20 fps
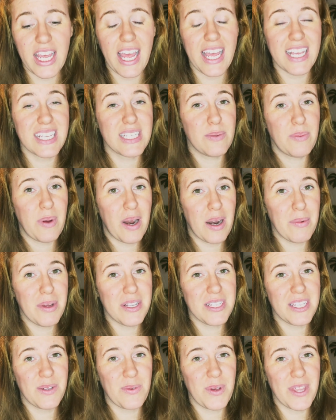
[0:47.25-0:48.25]

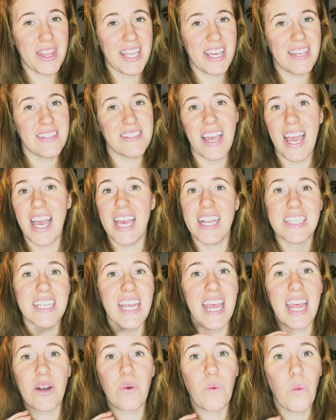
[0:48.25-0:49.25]
experimented with this and
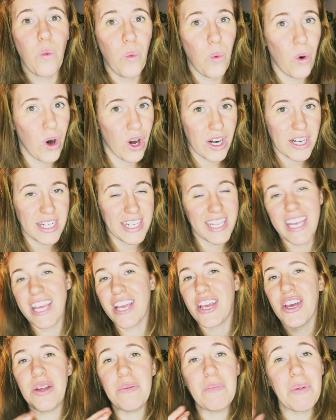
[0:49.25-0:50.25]
it worked. He
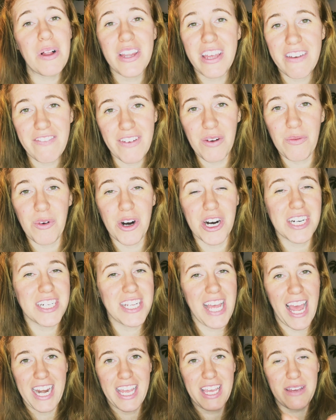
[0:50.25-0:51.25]
couldn't believe it worked
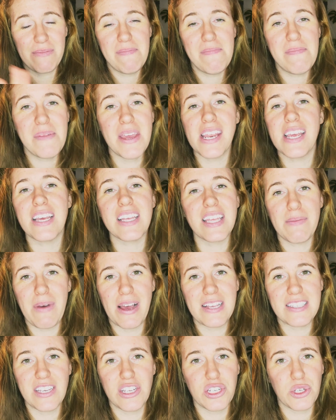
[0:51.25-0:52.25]
and he immediately
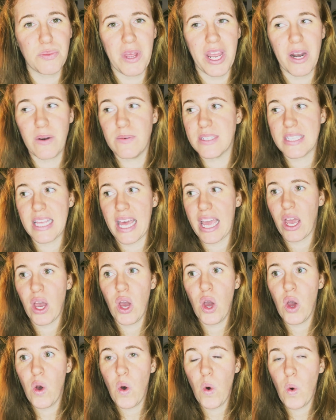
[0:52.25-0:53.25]
messaged me and was like,
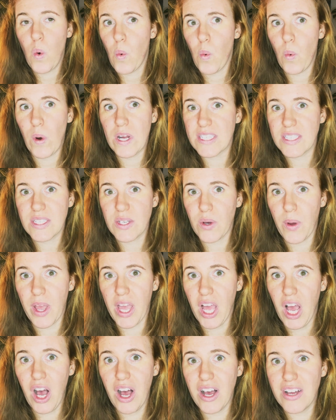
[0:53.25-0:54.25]
what's
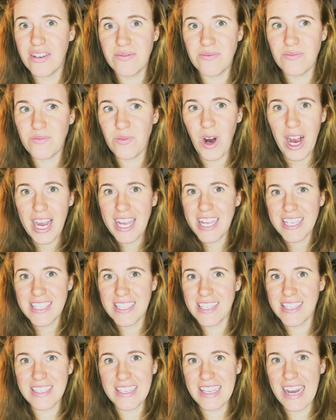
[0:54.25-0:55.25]
going on? Why is
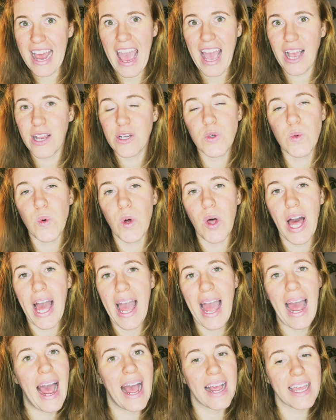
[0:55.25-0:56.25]
this an actual
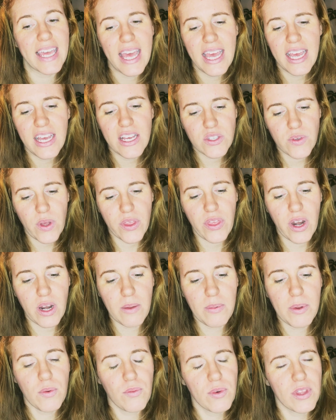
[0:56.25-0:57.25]
hack? So I thought
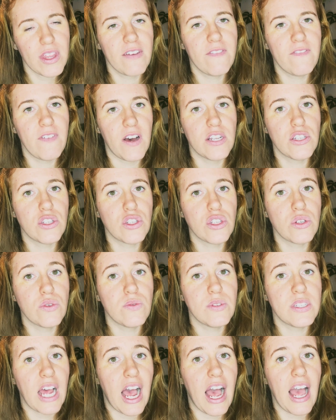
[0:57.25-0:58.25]
it'd be really fun to
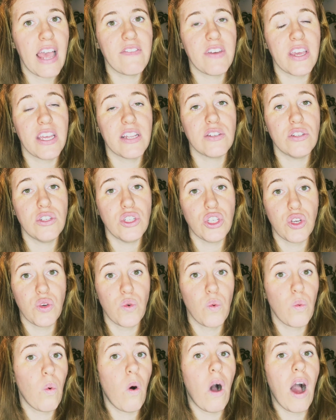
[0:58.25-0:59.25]
dive into
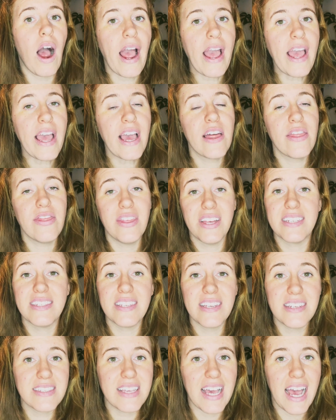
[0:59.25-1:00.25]
why this
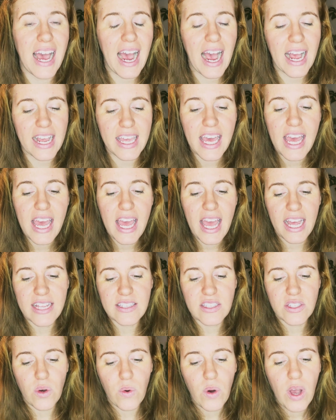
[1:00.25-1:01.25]
is a hack.
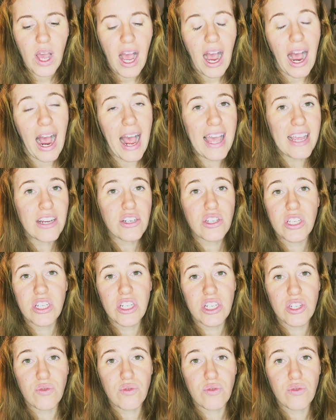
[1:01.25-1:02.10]
And so I actually just